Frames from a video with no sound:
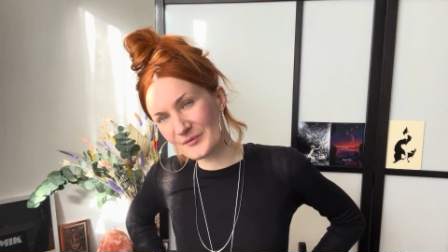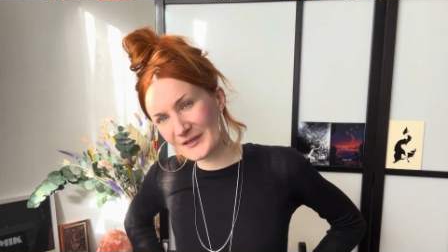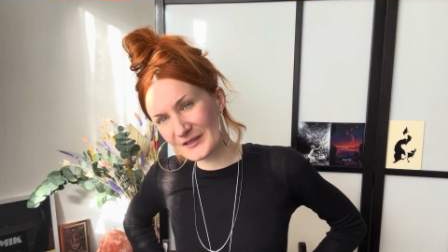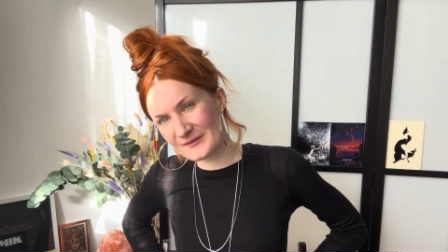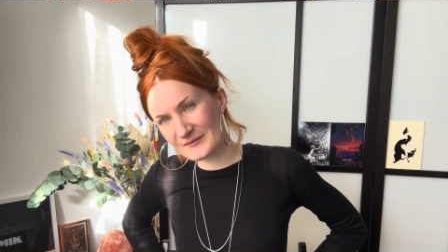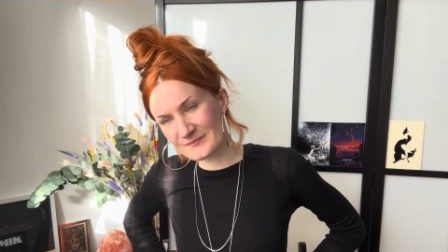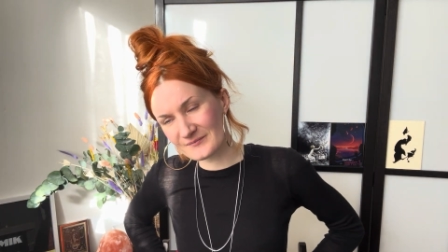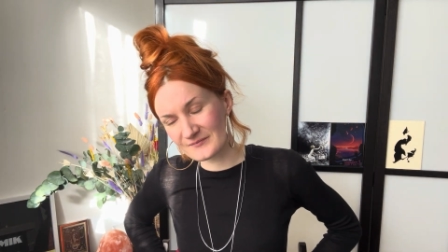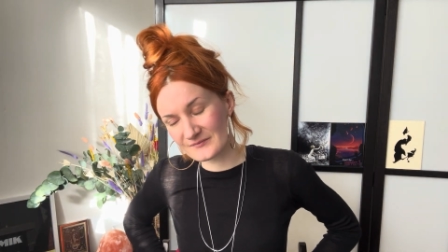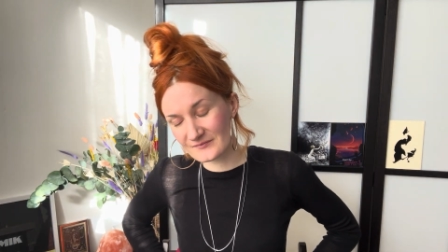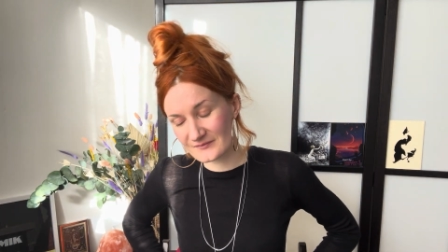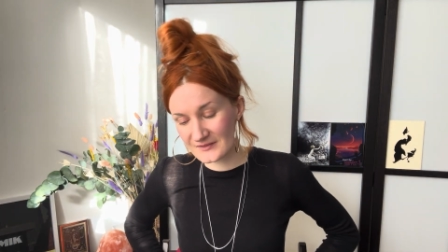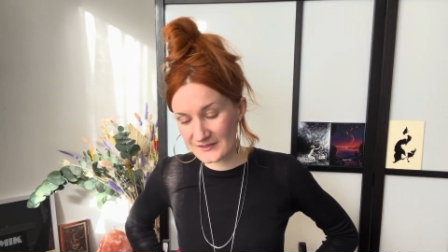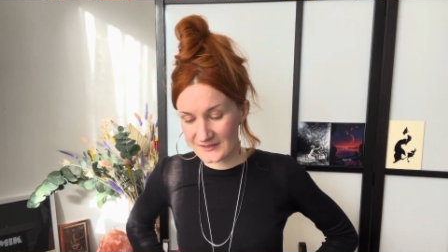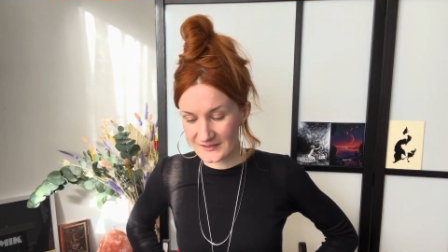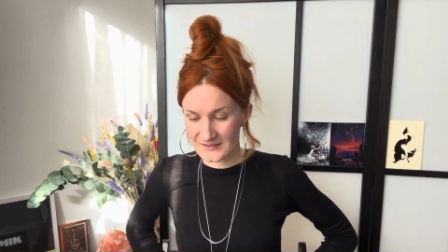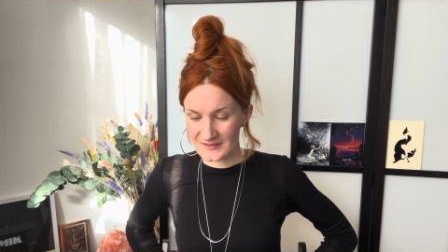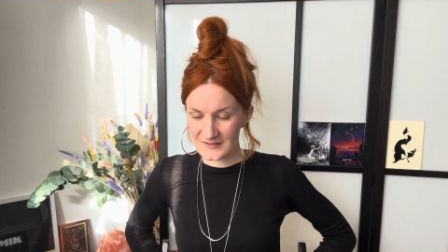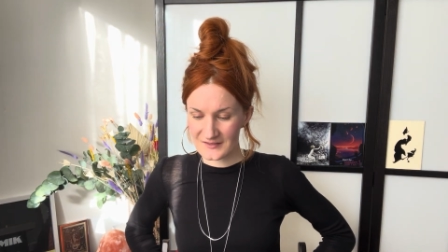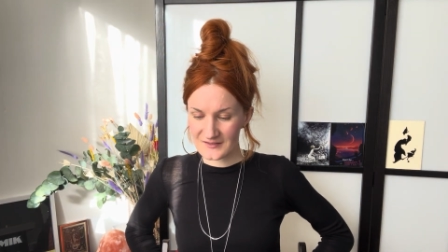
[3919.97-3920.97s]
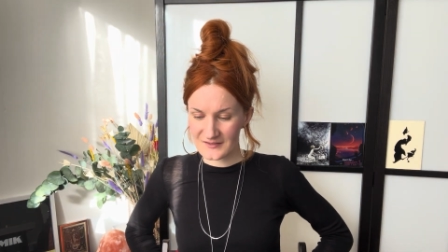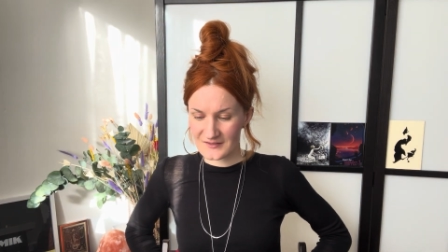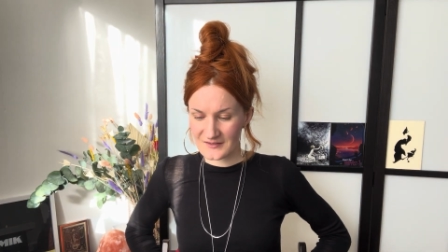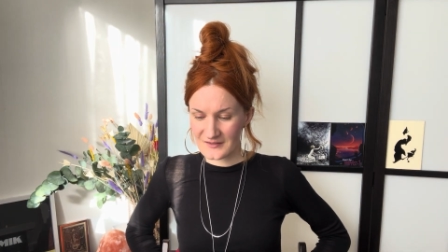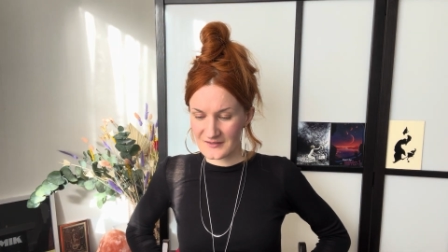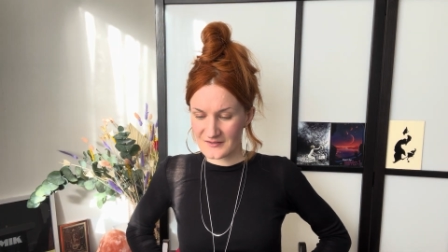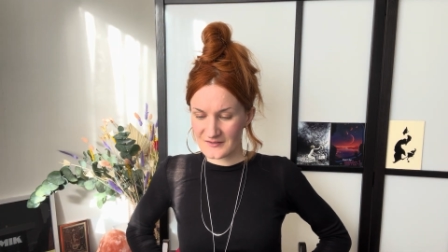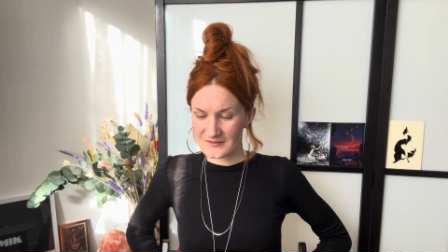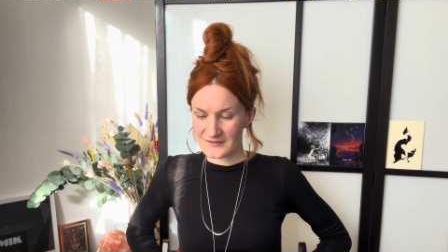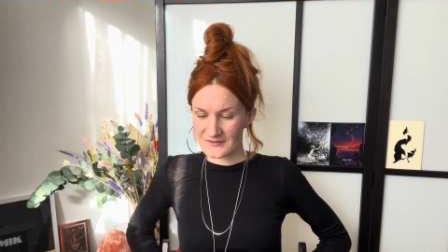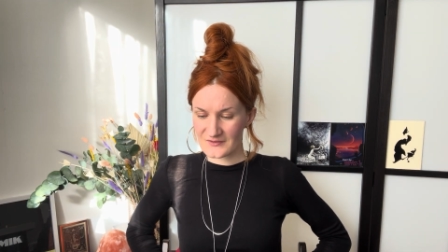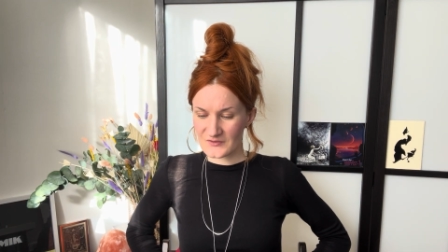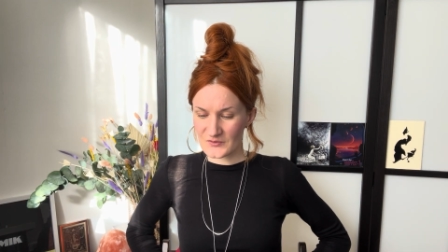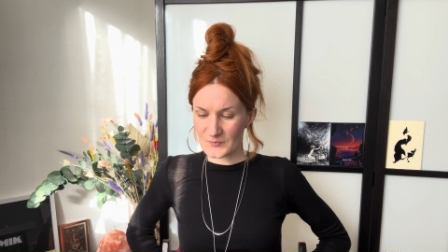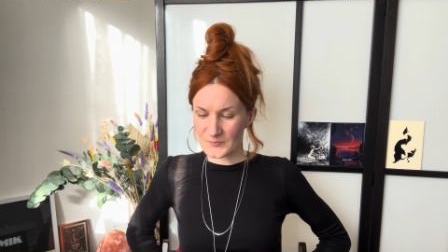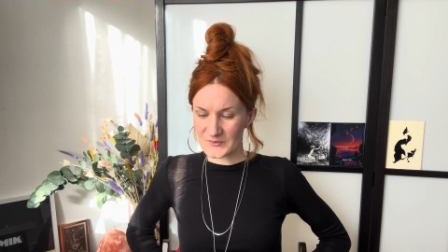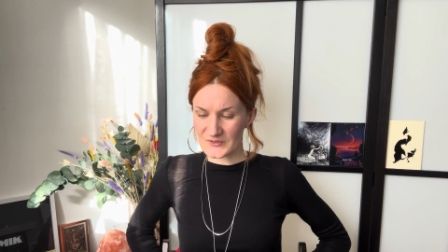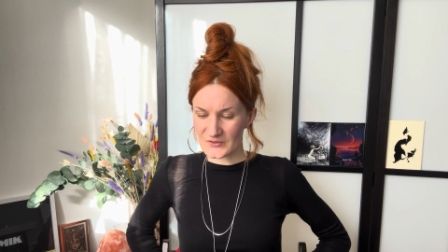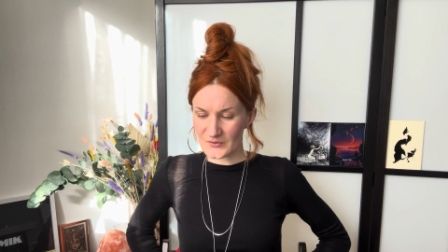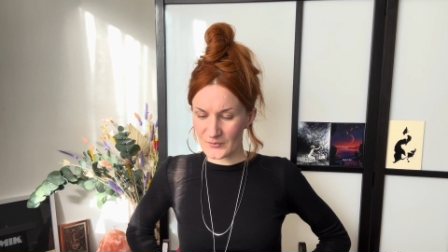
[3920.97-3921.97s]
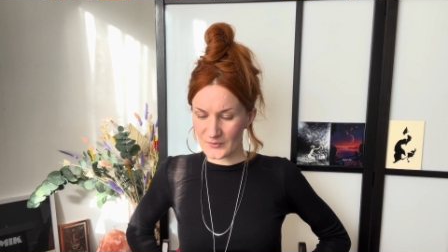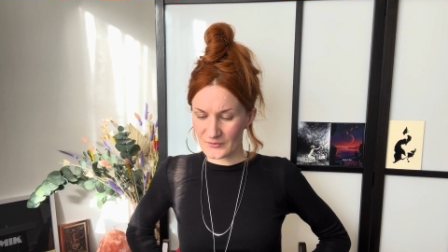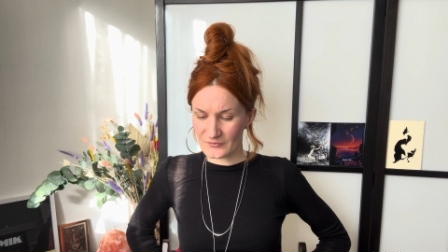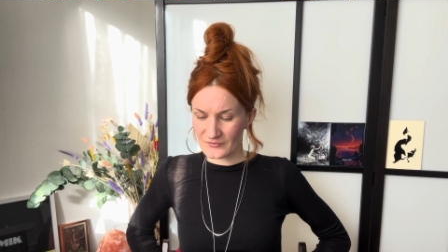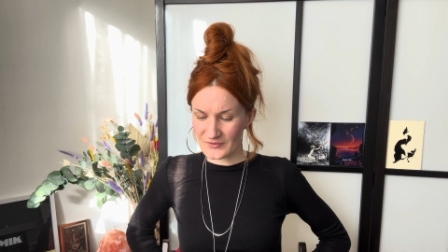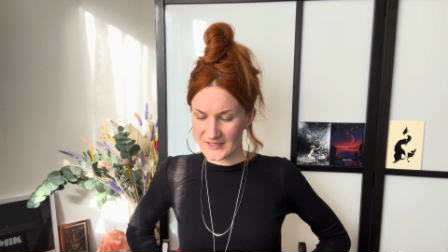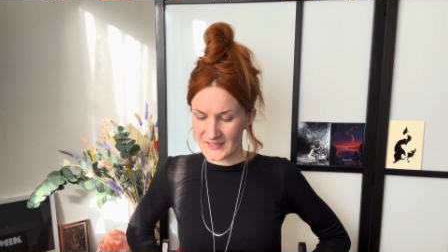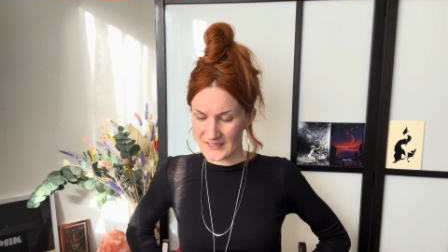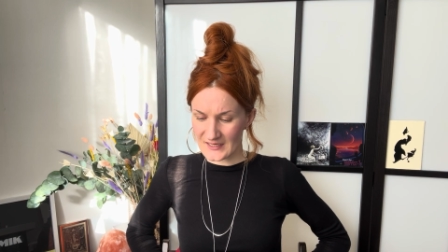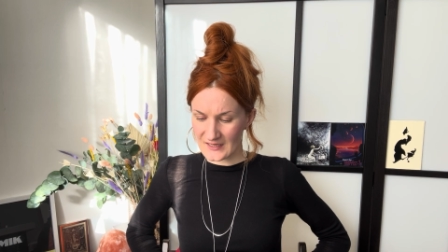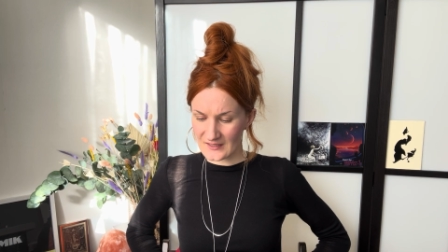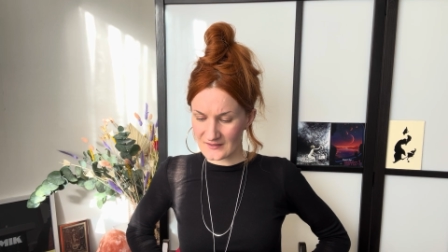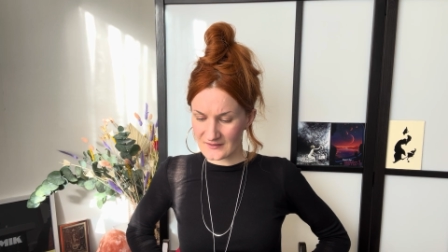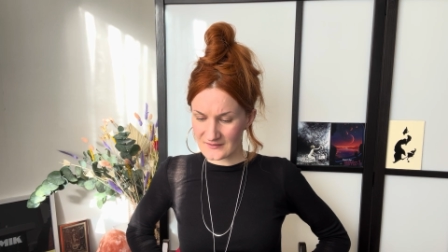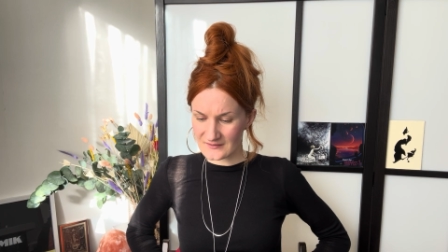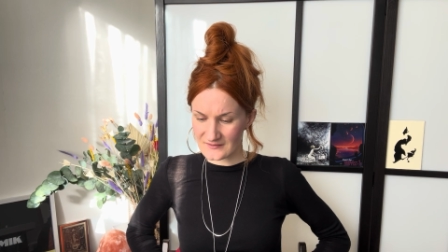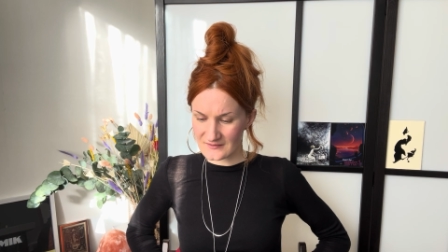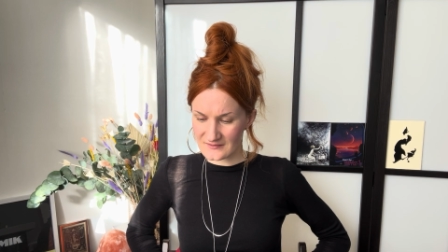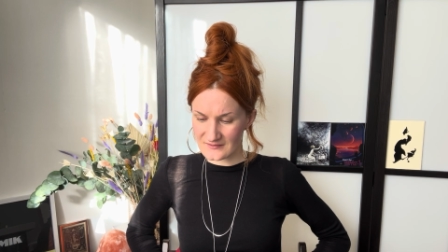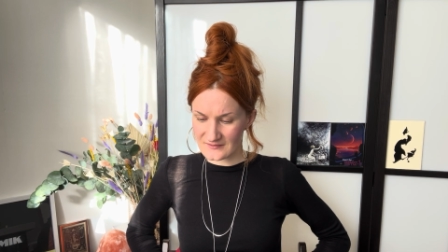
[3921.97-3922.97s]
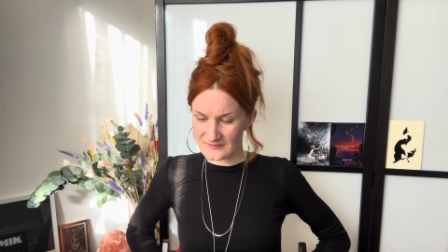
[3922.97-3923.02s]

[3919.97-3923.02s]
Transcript: in subsequent readings.